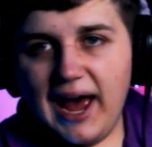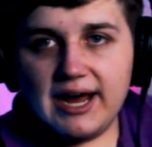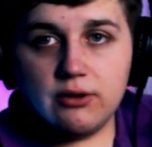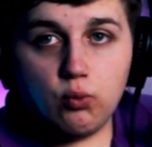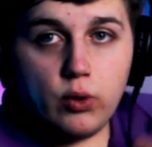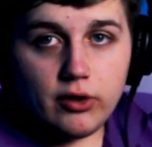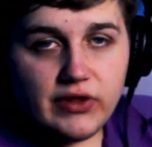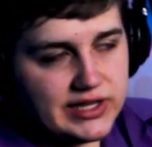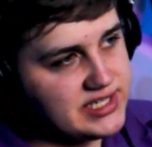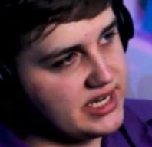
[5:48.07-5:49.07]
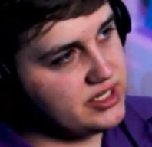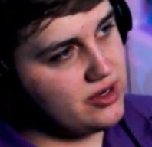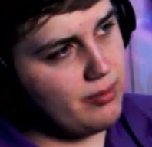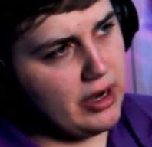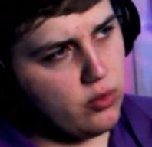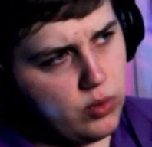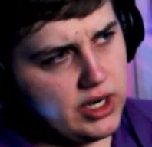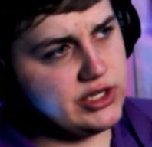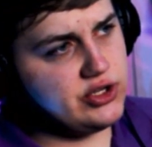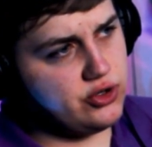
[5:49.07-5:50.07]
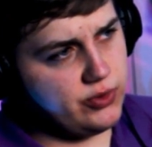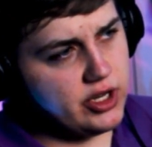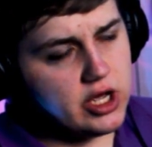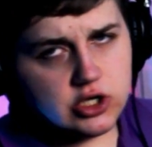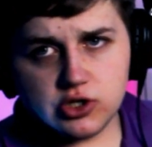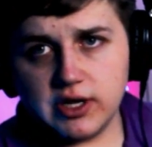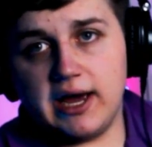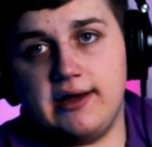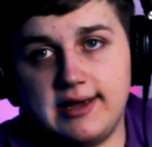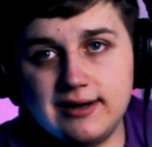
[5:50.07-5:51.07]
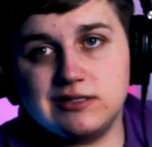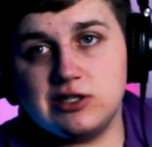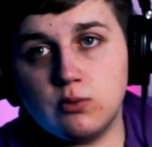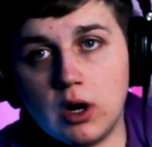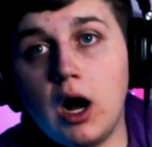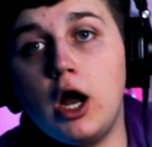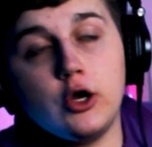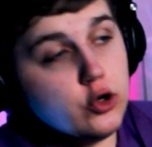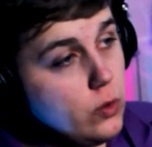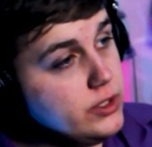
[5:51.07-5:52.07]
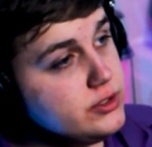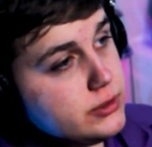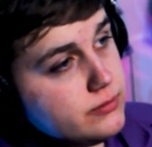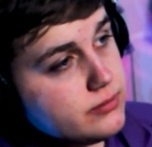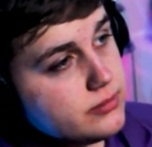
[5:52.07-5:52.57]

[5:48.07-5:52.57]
and it will not detect it no matter what I do to it. So yeah, here's the raw noise.